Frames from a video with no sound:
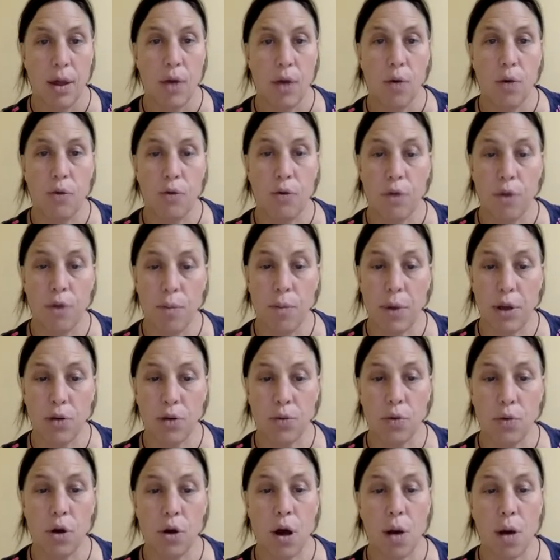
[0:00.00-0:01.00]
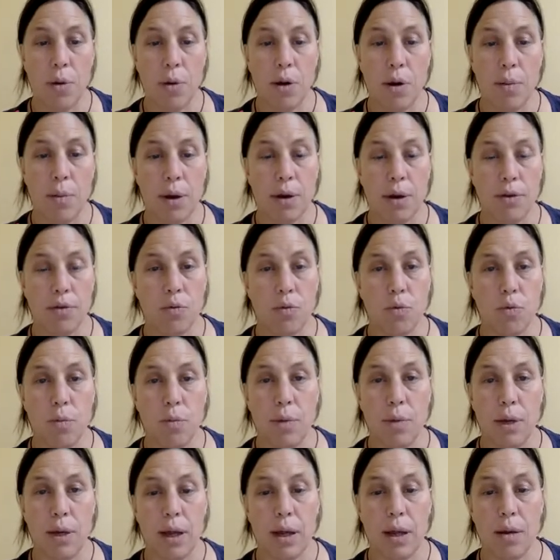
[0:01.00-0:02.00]
Also much more common amongst
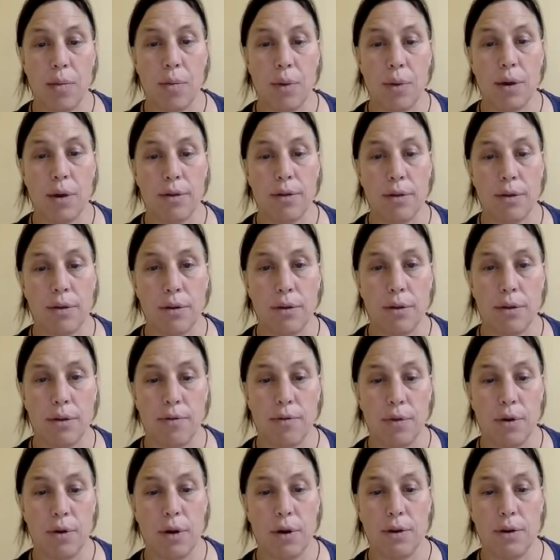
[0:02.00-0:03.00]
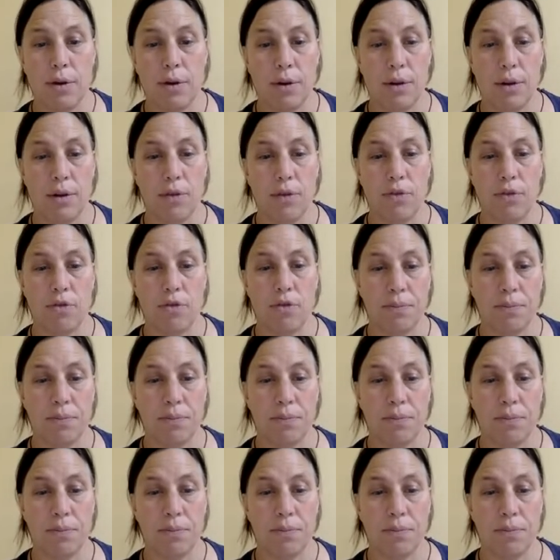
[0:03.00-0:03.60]
women and amongst the disadvantaged.